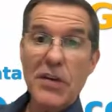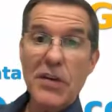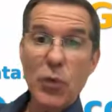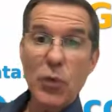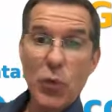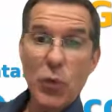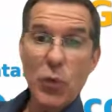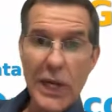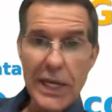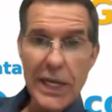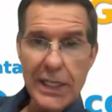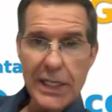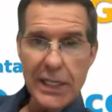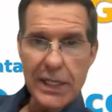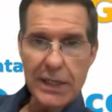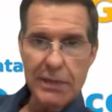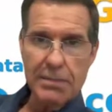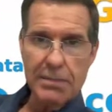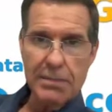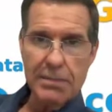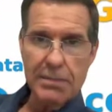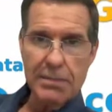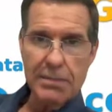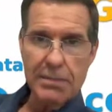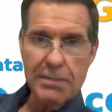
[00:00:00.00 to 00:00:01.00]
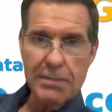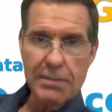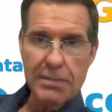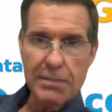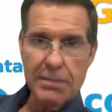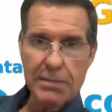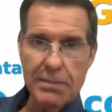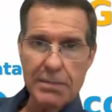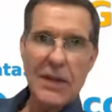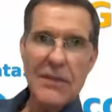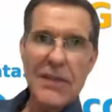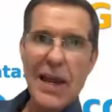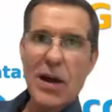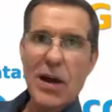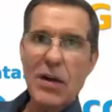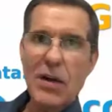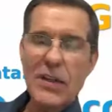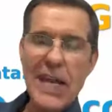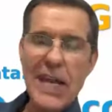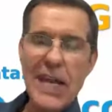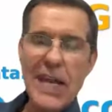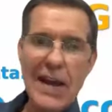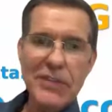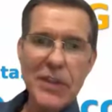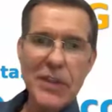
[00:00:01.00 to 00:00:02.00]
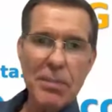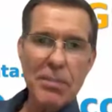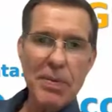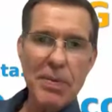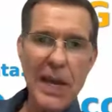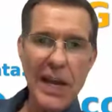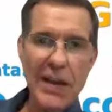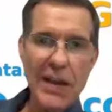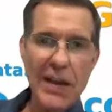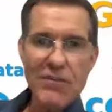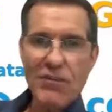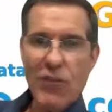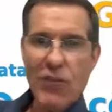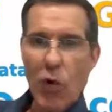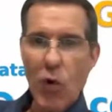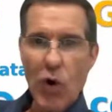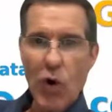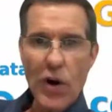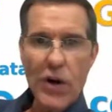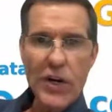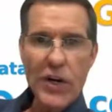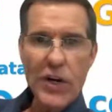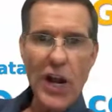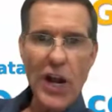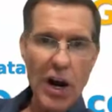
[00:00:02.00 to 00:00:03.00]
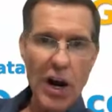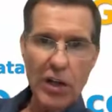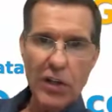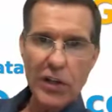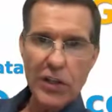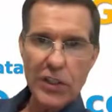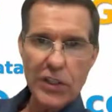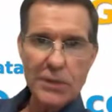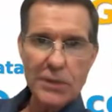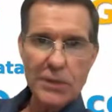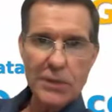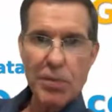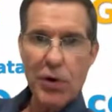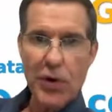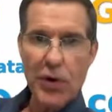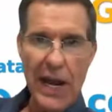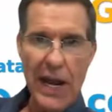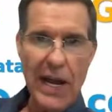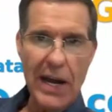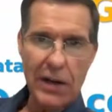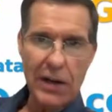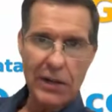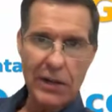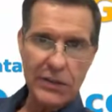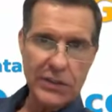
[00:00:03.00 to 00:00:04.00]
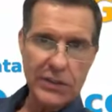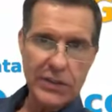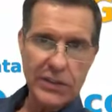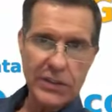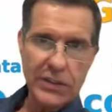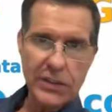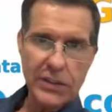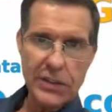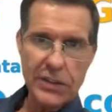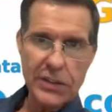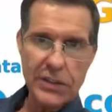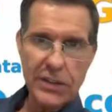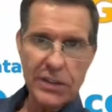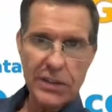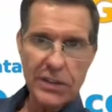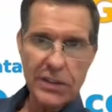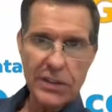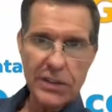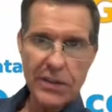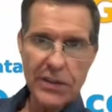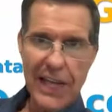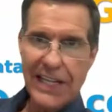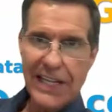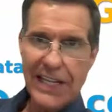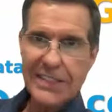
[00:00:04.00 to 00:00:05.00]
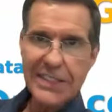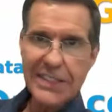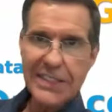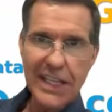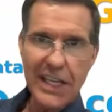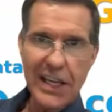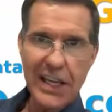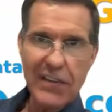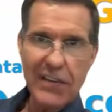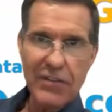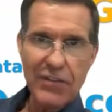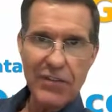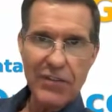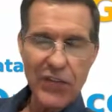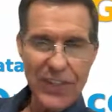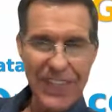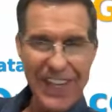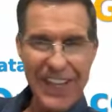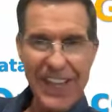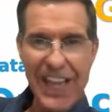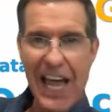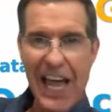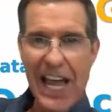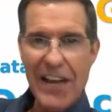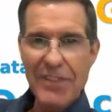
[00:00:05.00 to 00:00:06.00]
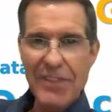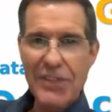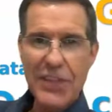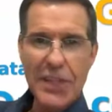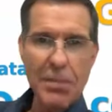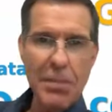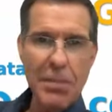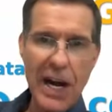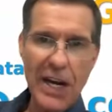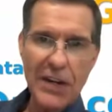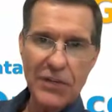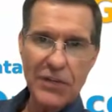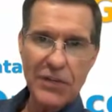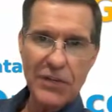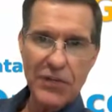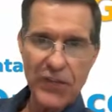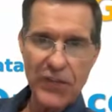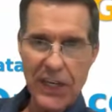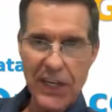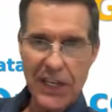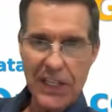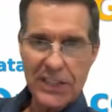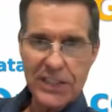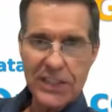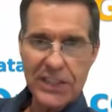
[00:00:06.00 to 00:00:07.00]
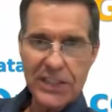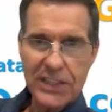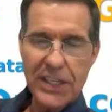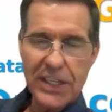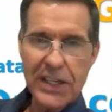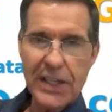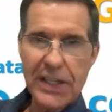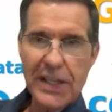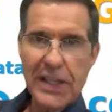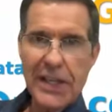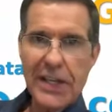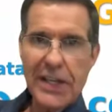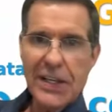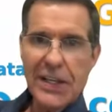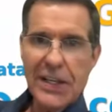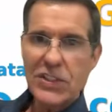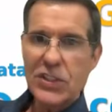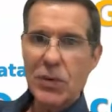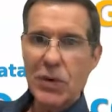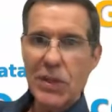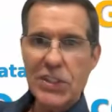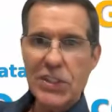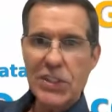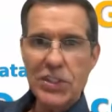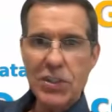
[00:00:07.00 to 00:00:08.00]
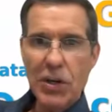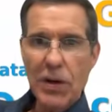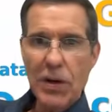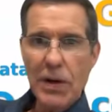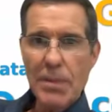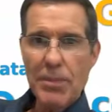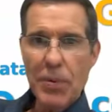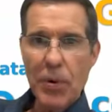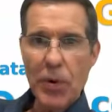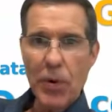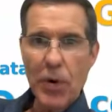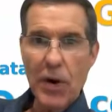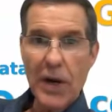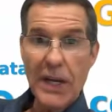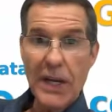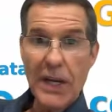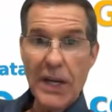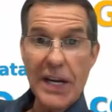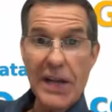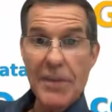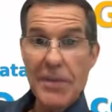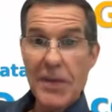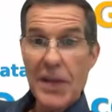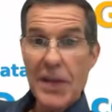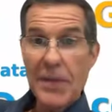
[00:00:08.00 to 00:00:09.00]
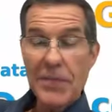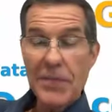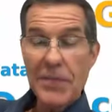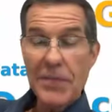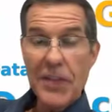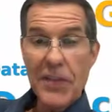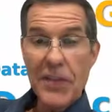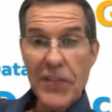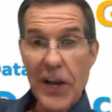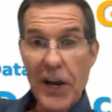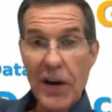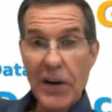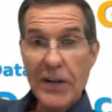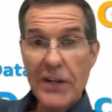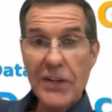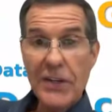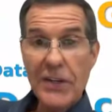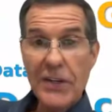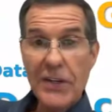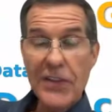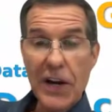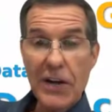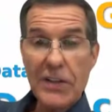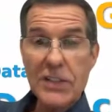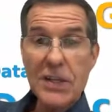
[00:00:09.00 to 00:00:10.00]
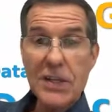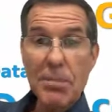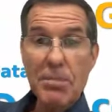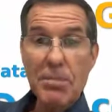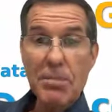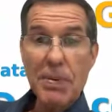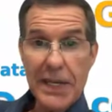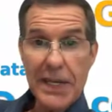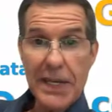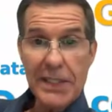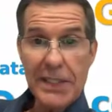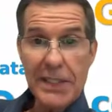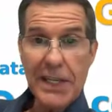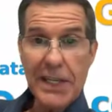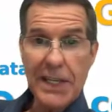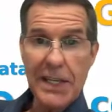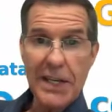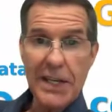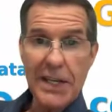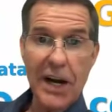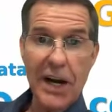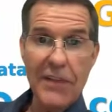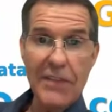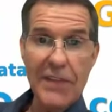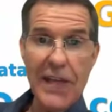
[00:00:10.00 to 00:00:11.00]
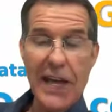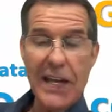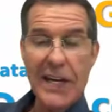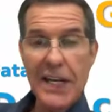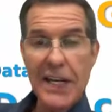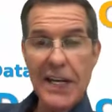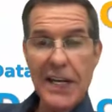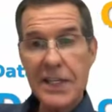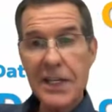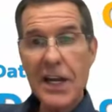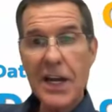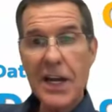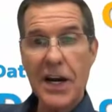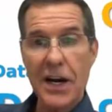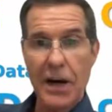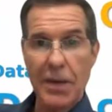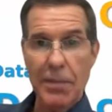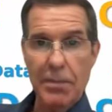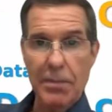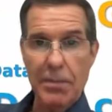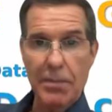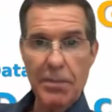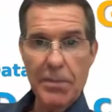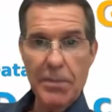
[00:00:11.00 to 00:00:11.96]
Weaton, they only have to pay $4 per ounce. That's it for the life of the mine fixed. So at a certain point, they're dependent on that income